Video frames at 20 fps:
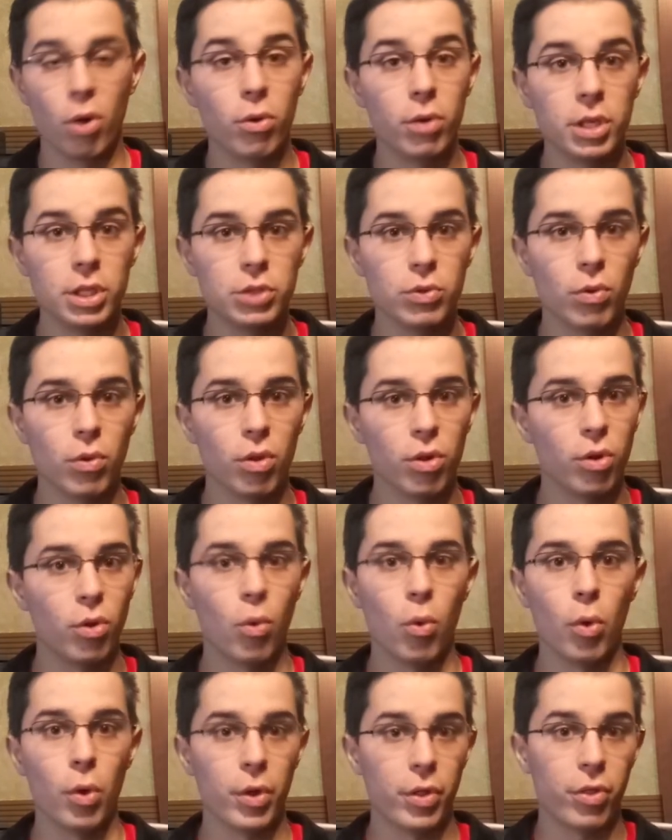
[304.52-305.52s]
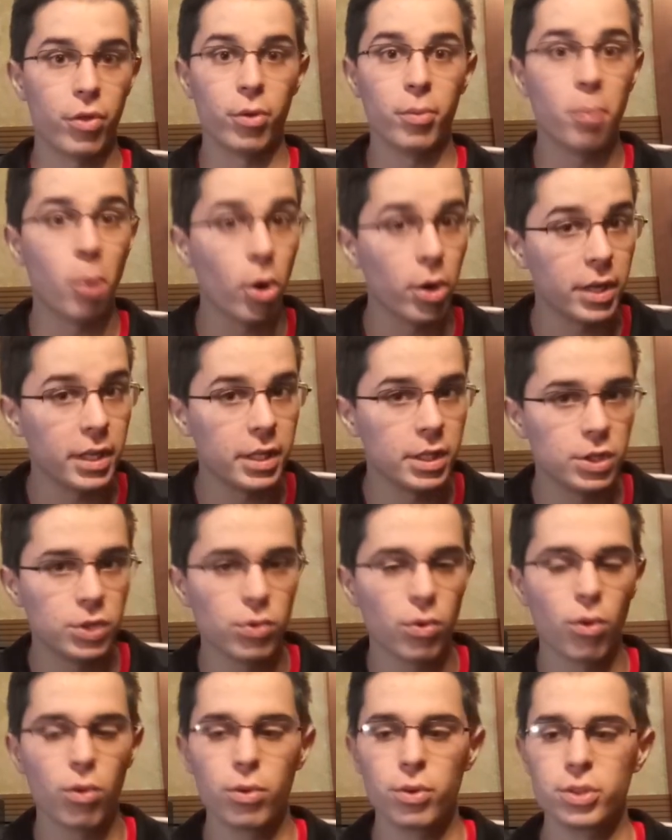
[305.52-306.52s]
controller or third-party
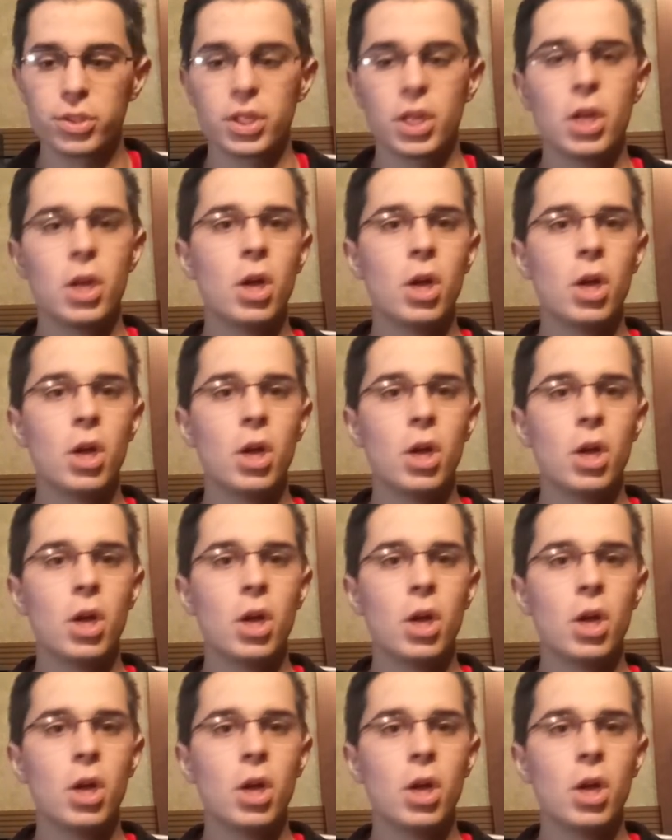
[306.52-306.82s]
controllers